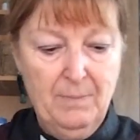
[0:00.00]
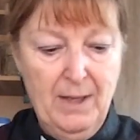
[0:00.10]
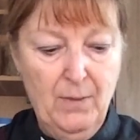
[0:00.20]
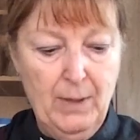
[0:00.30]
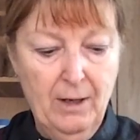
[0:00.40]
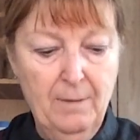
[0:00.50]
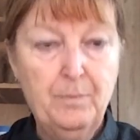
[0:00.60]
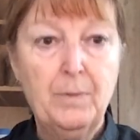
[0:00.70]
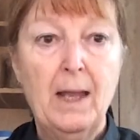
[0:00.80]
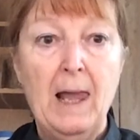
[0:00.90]
There we are.
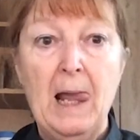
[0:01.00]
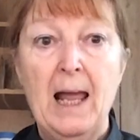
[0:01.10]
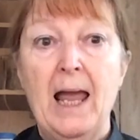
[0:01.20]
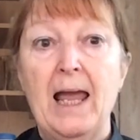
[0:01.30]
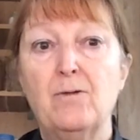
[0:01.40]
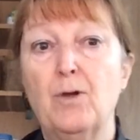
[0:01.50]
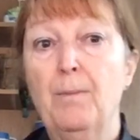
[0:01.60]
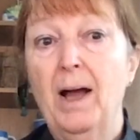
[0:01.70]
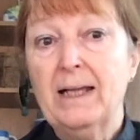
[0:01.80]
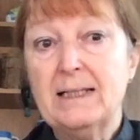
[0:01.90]
It
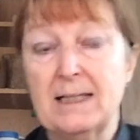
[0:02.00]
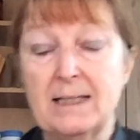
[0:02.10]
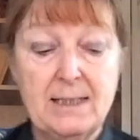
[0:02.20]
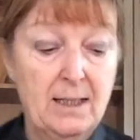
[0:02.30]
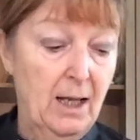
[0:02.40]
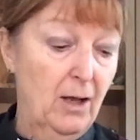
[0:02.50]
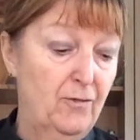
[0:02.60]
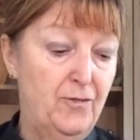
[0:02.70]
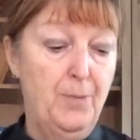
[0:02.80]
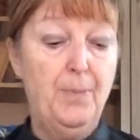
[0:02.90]
reminds us
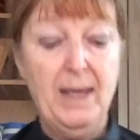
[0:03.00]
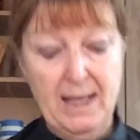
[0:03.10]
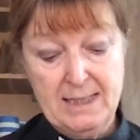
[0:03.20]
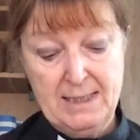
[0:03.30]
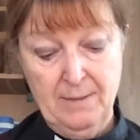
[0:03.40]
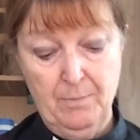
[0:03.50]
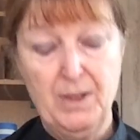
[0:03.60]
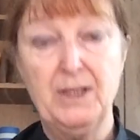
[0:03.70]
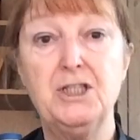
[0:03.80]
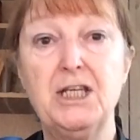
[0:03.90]
of the peace
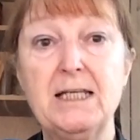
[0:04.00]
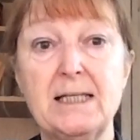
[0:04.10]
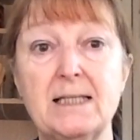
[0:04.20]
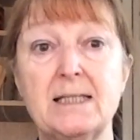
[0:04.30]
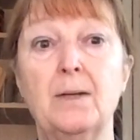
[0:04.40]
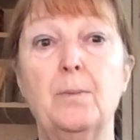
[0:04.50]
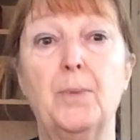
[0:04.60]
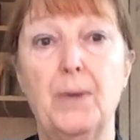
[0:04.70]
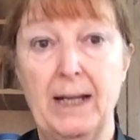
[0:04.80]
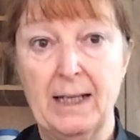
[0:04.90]
that Jesus
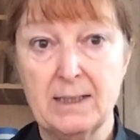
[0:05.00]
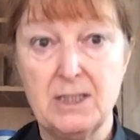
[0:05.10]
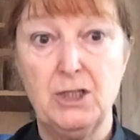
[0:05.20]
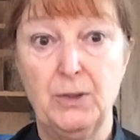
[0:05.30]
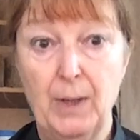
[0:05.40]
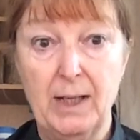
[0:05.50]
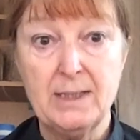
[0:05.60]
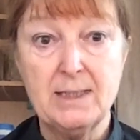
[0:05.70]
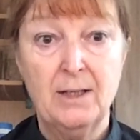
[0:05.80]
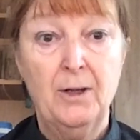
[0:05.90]
brings to
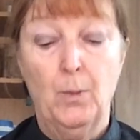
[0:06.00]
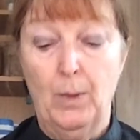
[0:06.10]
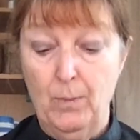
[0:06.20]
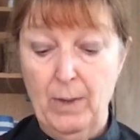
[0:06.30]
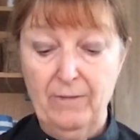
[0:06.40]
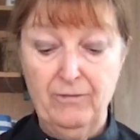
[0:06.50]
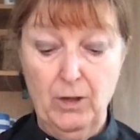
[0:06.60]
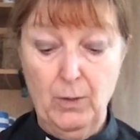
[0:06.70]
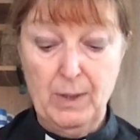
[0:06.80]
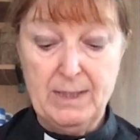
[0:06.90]
us when we are
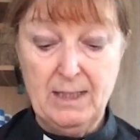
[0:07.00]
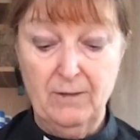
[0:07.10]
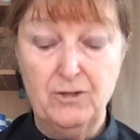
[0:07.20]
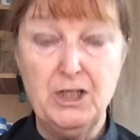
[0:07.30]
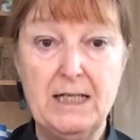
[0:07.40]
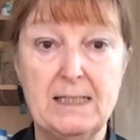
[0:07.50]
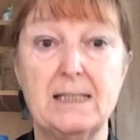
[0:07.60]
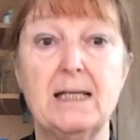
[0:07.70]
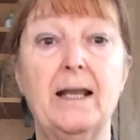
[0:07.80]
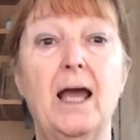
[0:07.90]
followers of
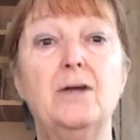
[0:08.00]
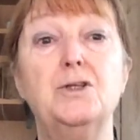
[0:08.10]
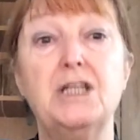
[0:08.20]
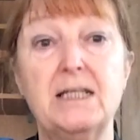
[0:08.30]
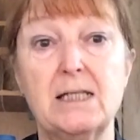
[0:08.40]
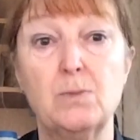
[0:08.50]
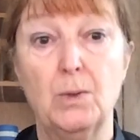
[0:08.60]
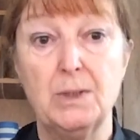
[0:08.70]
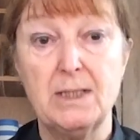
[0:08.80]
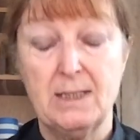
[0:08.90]
Jesus and how Jesus
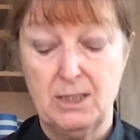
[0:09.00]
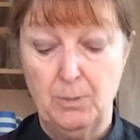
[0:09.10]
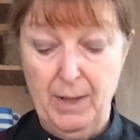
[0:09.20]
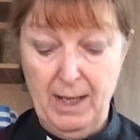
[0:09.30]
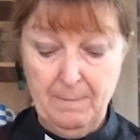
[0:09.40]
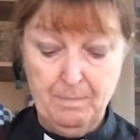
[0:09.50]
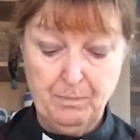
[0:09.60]
wants us to be.